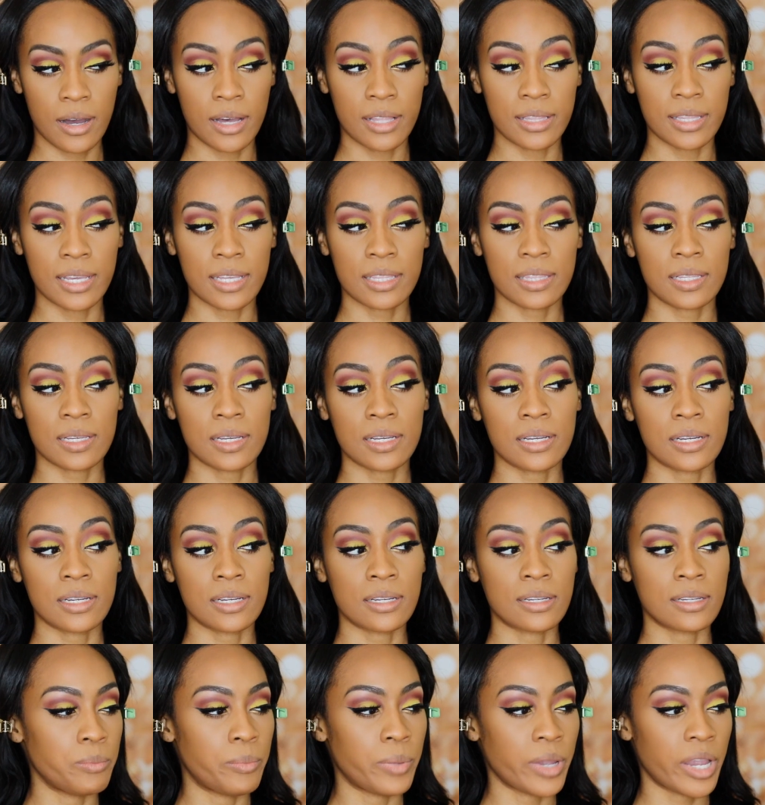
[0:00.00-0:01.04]
on like the
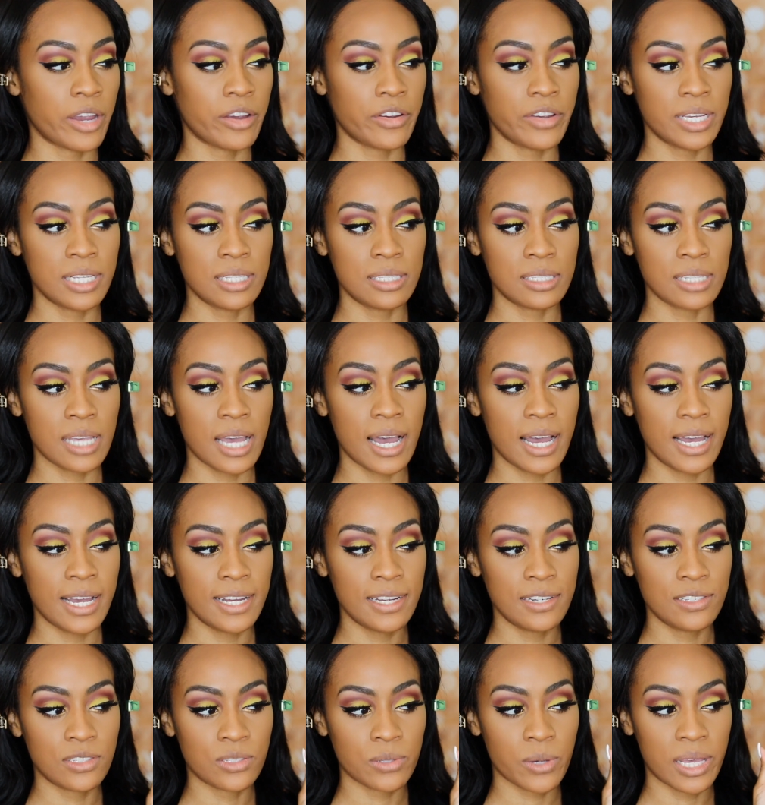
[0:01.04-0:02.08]
berry
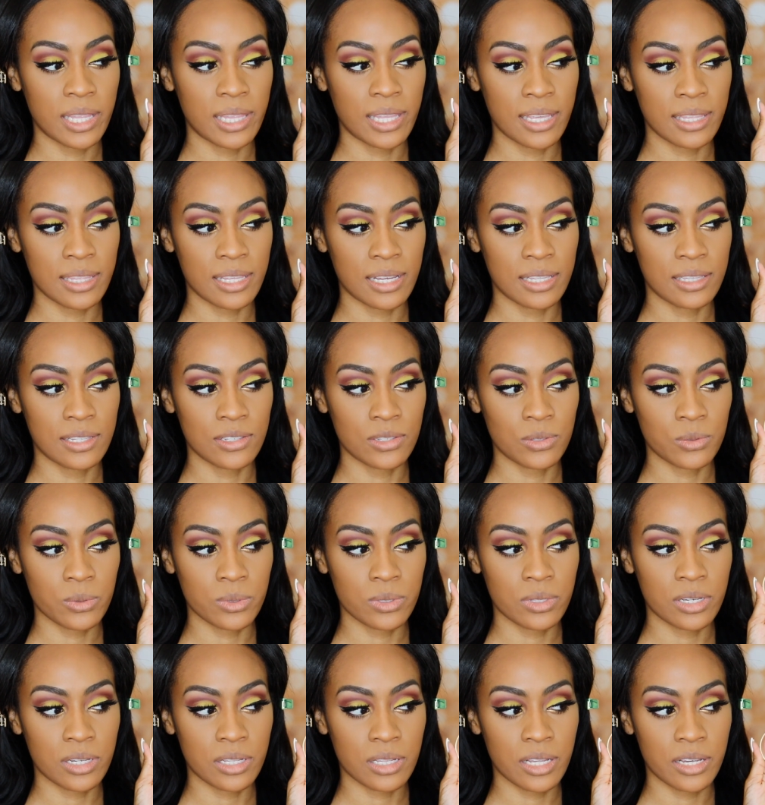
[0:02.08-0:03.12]
side, so I think that this
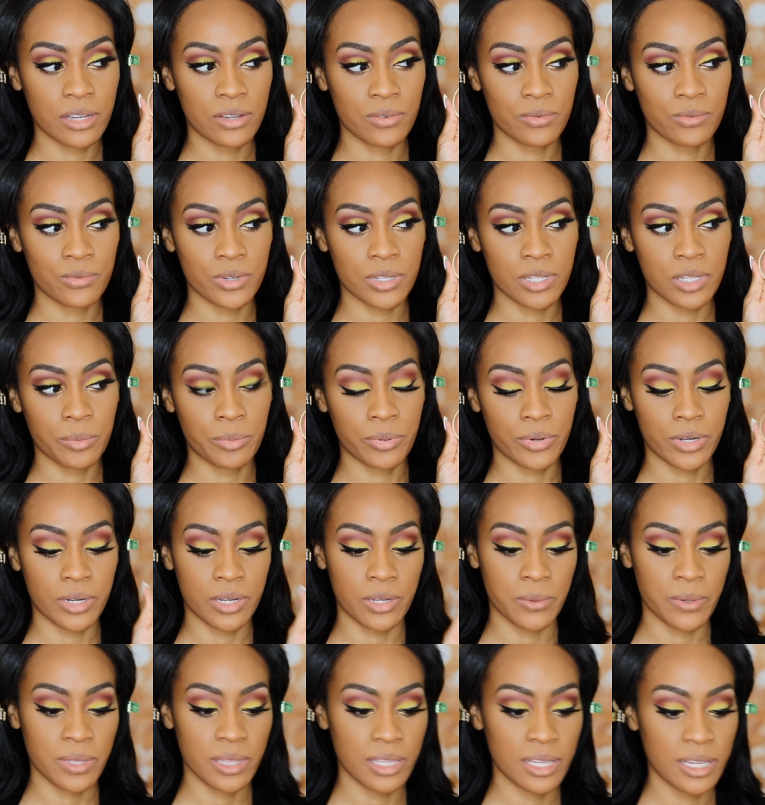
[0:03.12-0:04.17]
would look like really
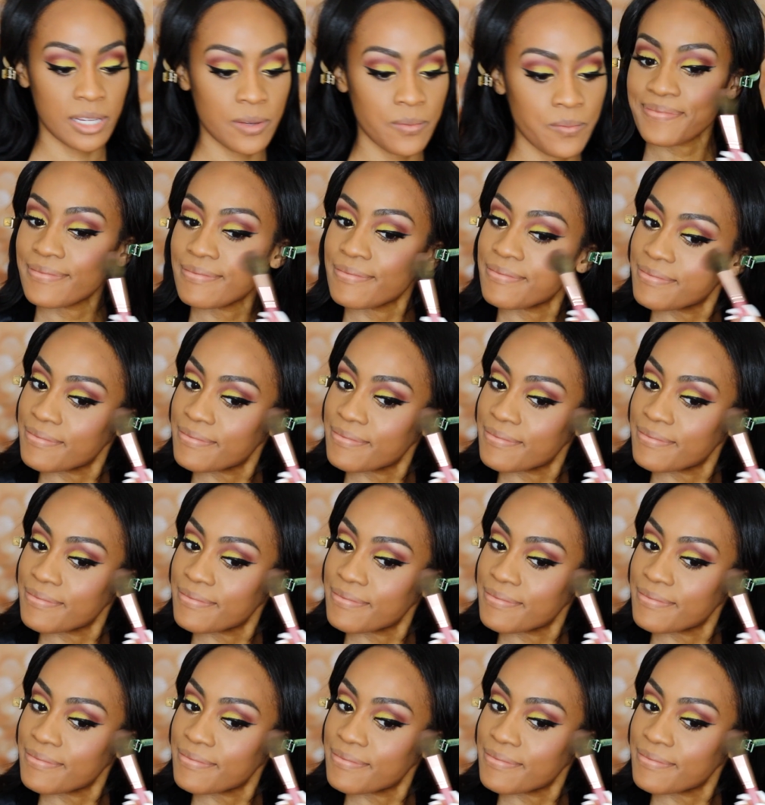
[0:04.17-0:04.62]
pretty with it.